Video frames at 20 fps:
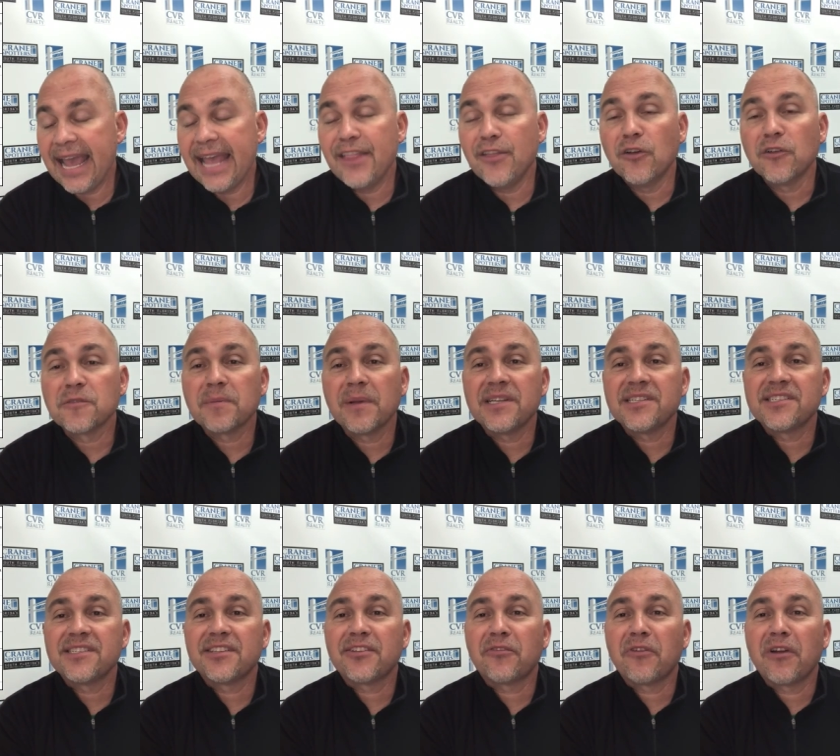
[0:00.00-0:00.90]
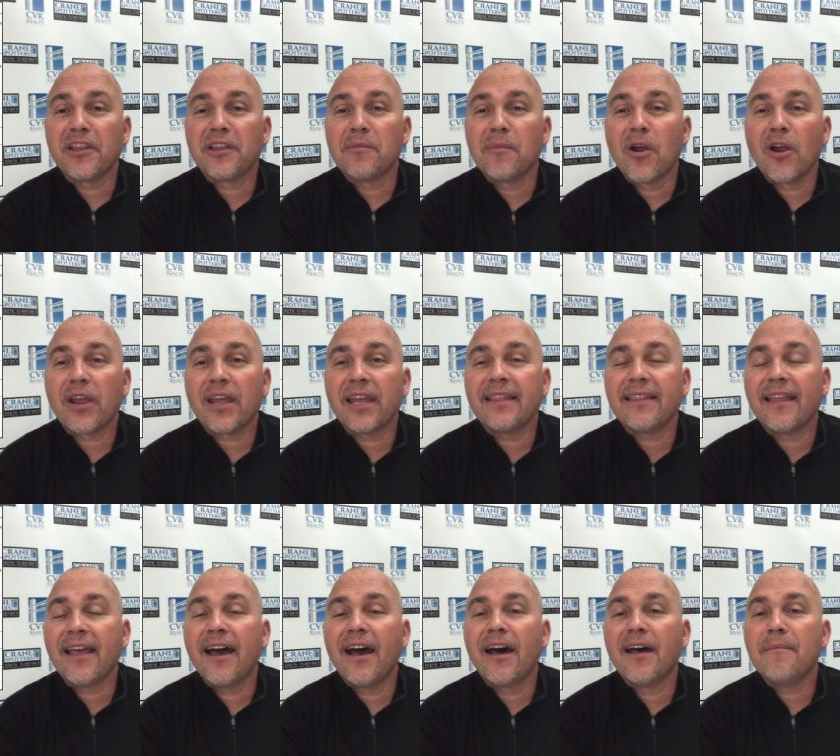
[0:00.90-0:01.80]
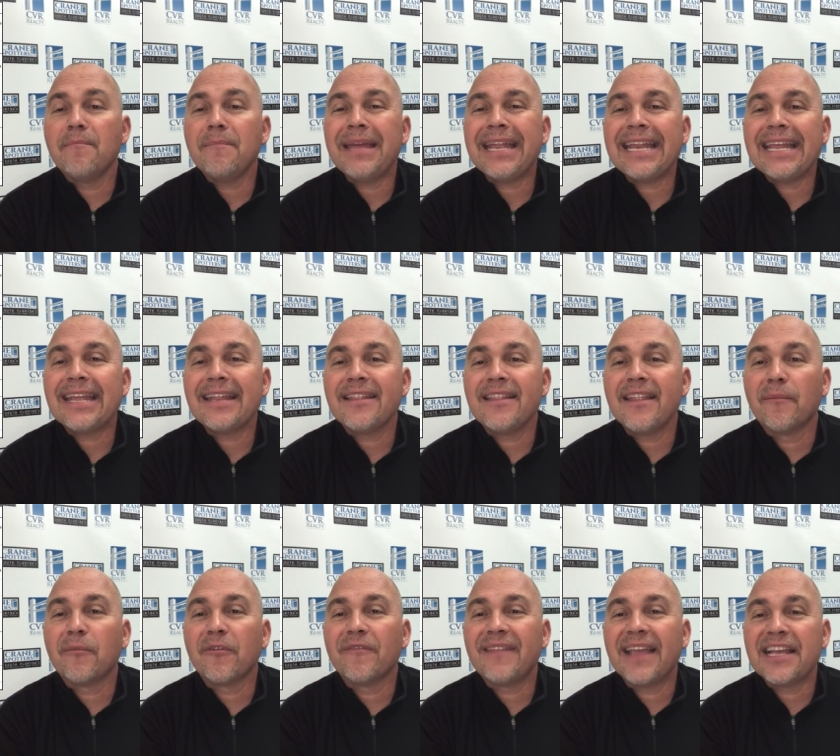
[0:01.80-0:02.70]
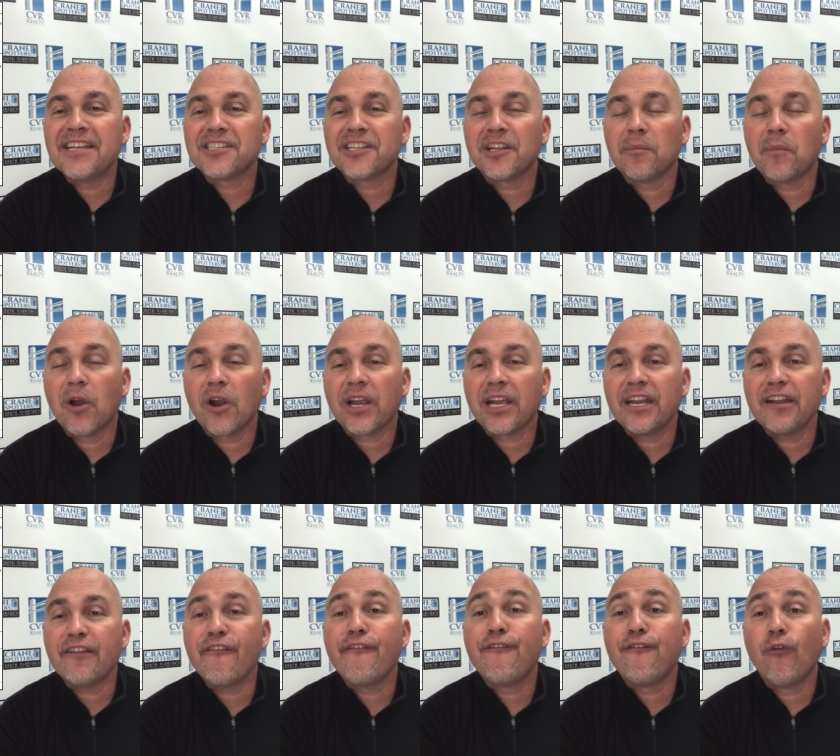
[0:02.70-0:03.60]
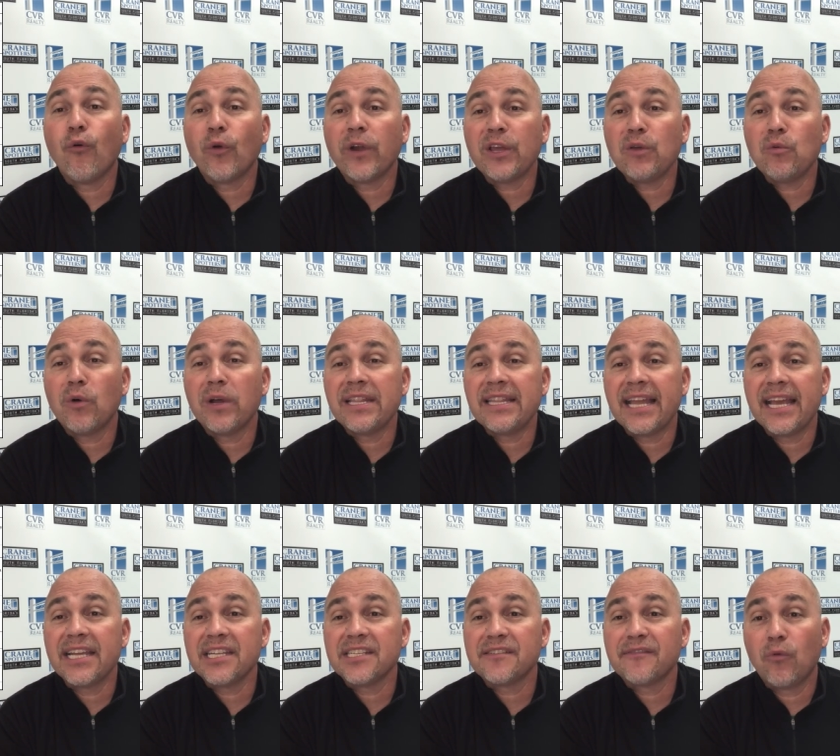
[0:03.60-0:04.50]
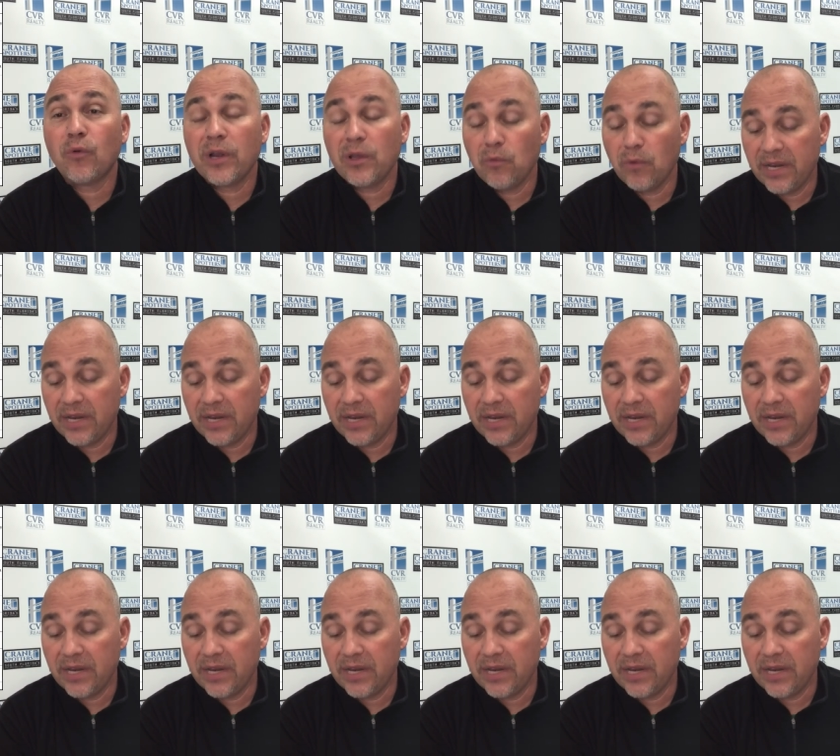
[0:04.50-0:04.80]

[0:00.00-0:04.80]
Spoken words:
And those places that are on the market, median number of days in the market, 41 days.